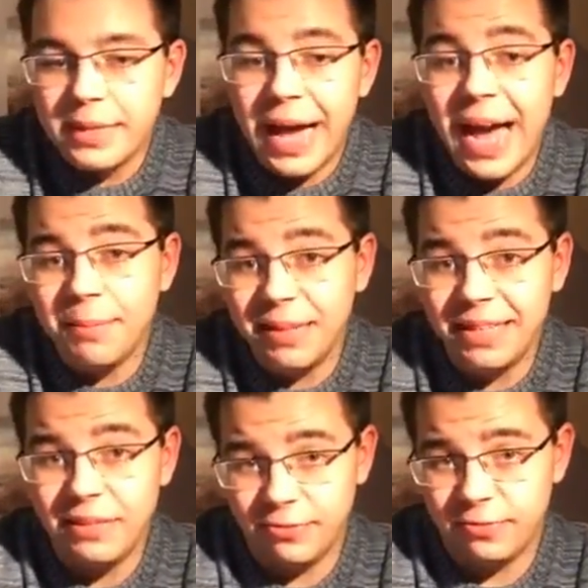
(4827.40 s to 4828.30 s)
I
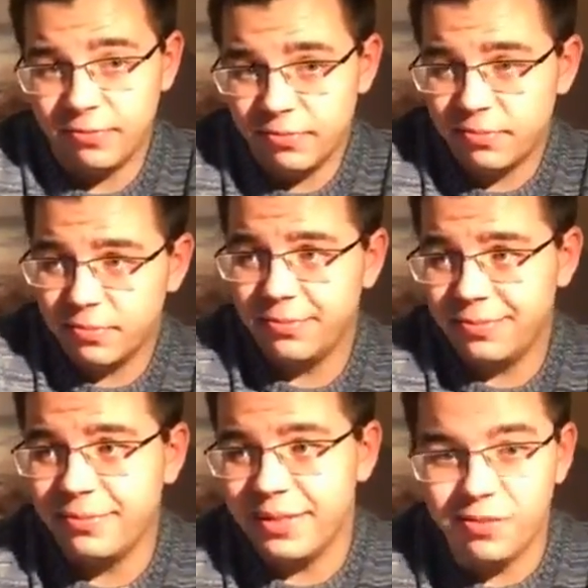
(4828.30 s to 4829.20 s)
believe.
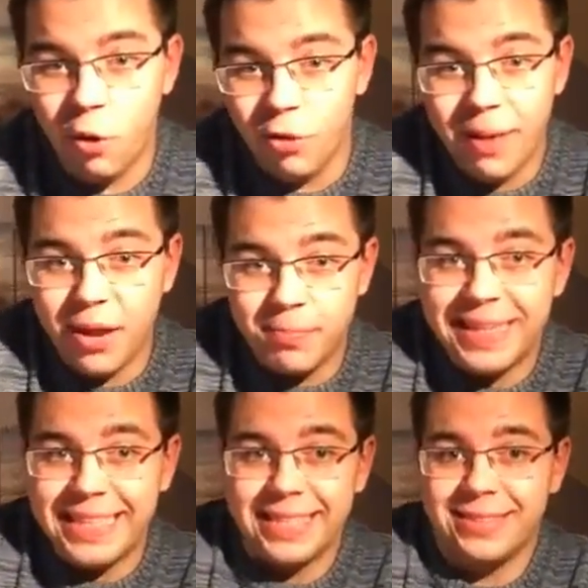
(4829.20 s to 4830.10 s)
It's all my
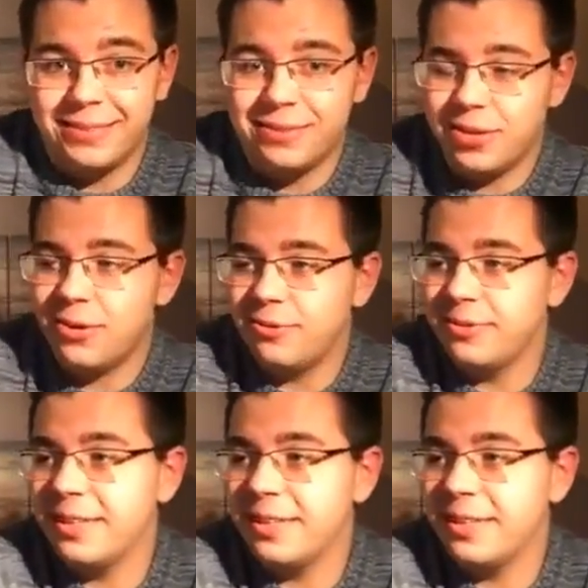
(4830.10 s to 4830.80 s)
opinion, you know.